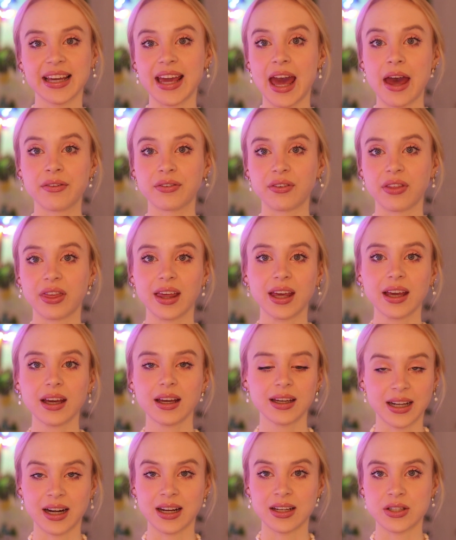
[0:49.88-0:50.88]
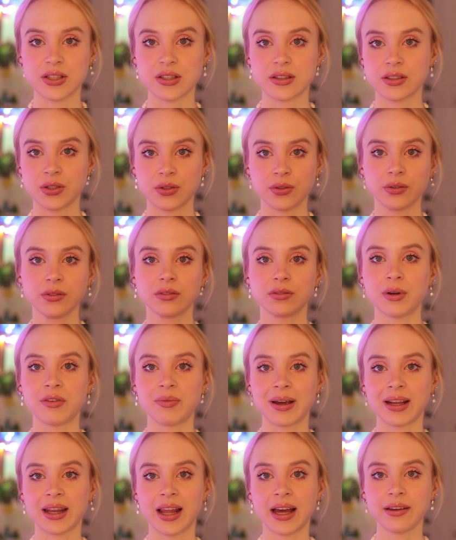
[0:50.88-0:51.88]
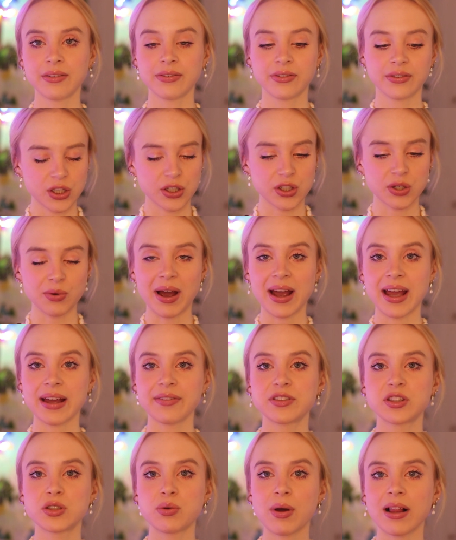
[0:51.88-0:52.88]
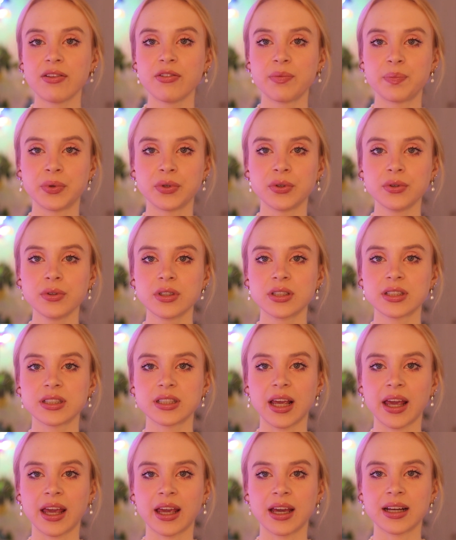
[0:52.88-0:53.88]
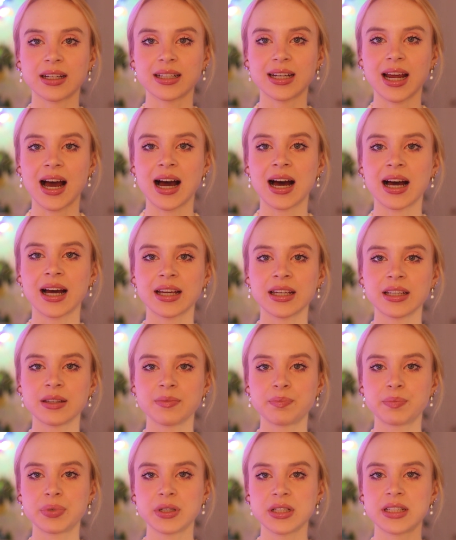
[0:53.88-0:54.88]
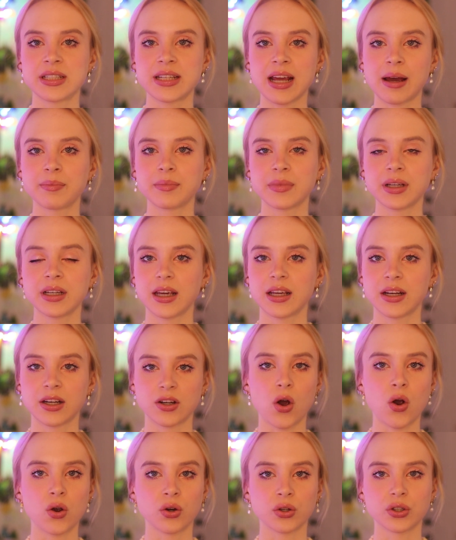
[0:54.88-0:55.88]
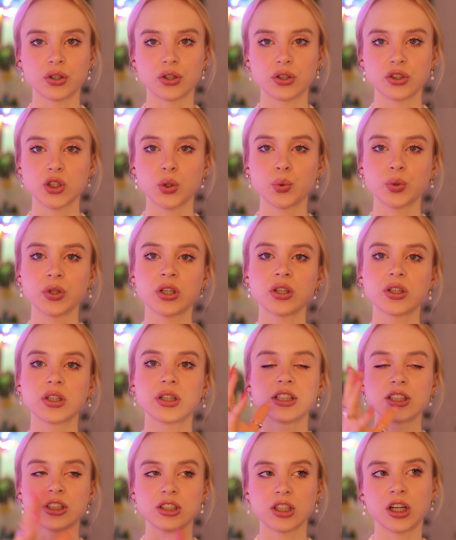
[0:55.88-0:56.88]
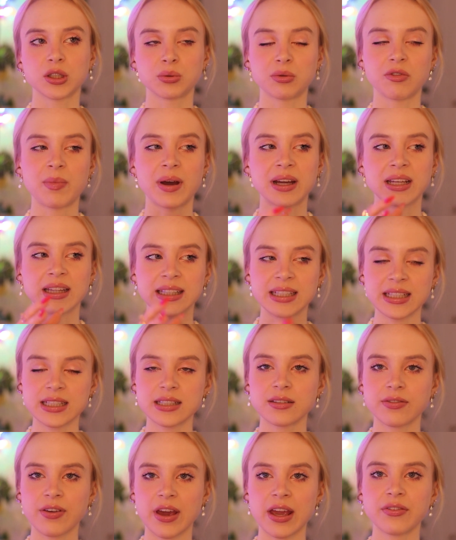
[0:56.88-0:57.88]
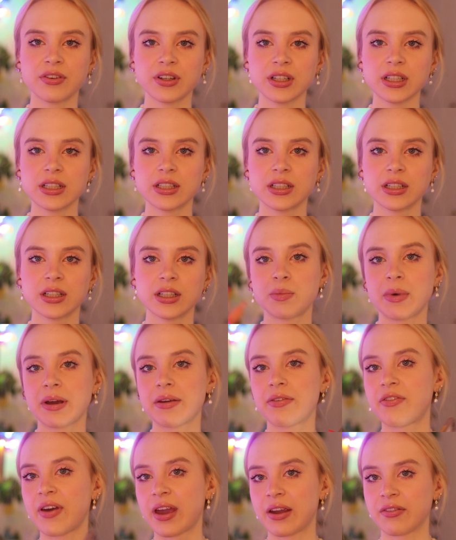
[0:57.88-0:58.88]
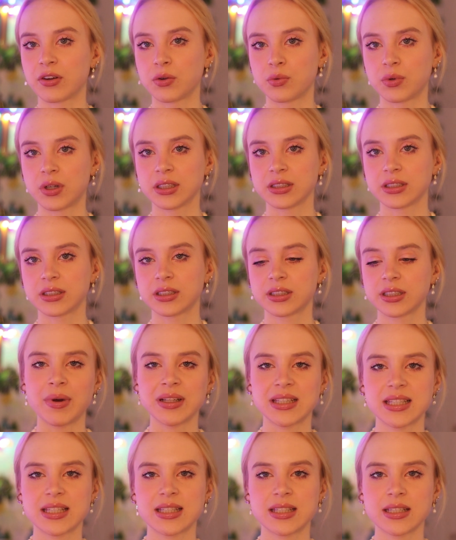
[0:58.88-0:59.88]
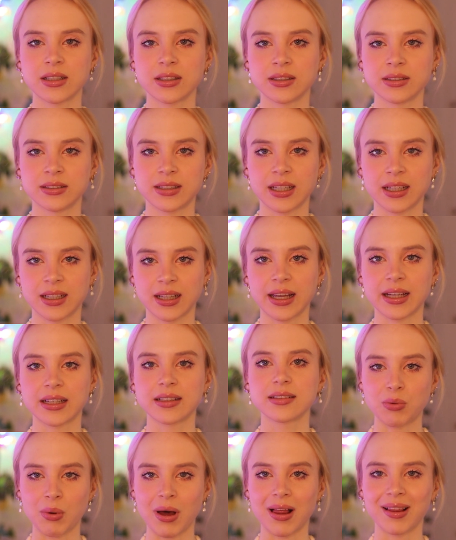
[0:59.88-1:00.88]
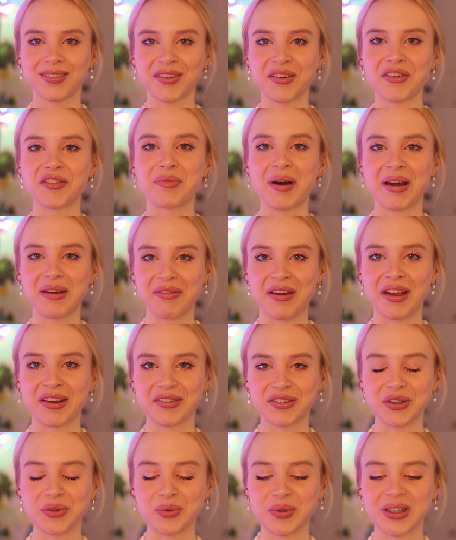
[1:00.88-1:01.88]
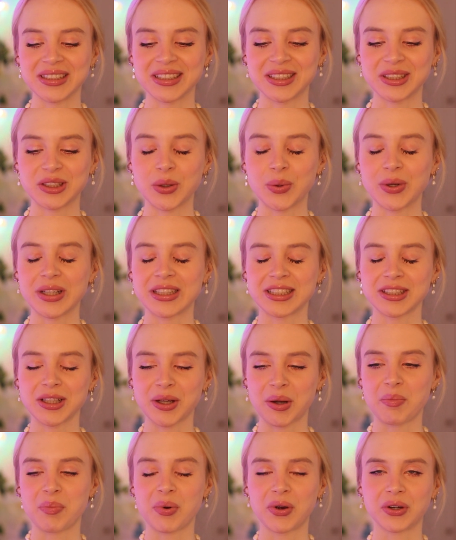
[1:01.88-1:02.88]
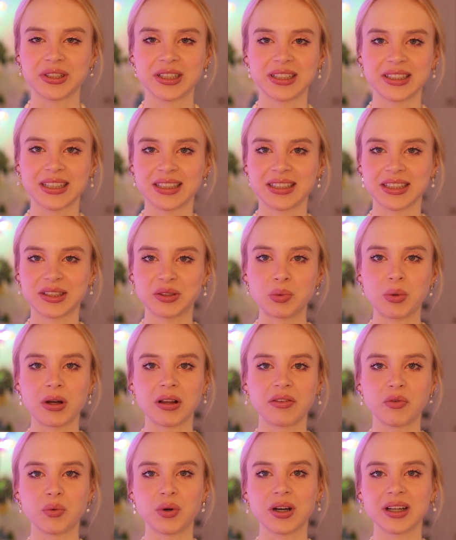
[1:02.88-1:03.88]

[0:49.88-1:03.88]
like everything that I do with my life. So I have 12 books and I put them in an order. So we're gonna start with my least favorite to my favorite ones. But still, they're like 12 of my favorite ones. So it's not important that the 12th